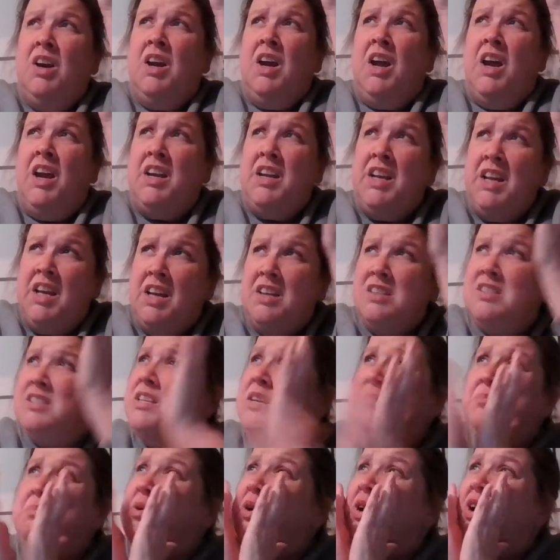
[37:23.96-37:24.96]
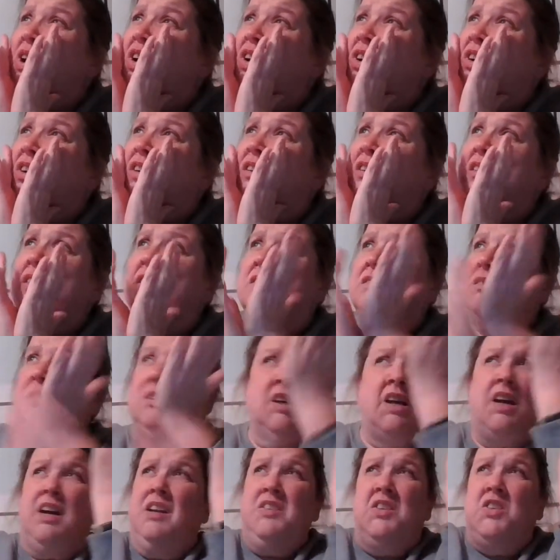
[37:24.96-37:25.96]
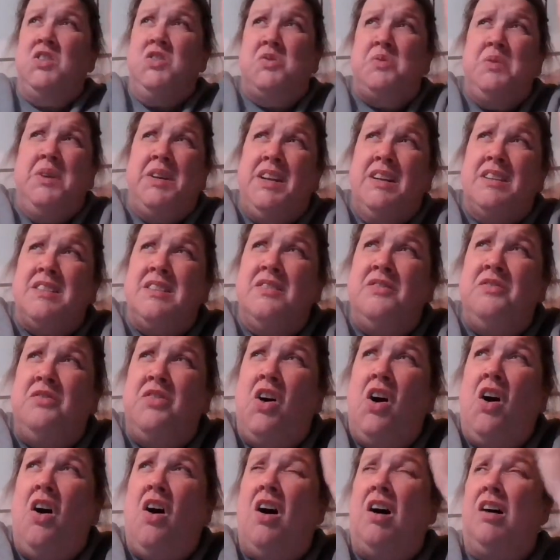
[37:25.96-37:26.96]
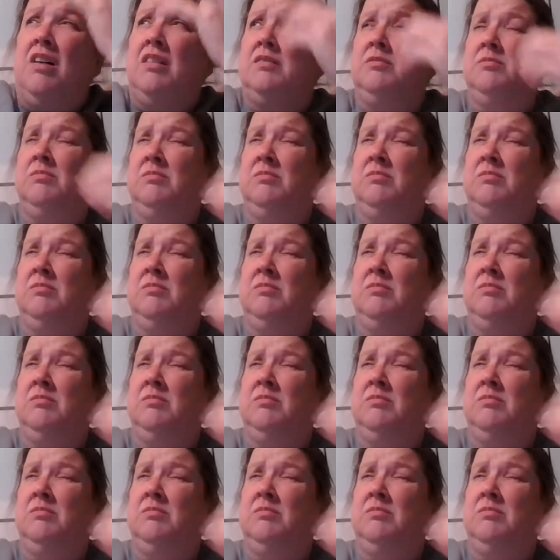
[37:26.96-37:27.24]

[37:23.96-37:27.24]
And he yells, "Timber!" And the tree doesn't fall.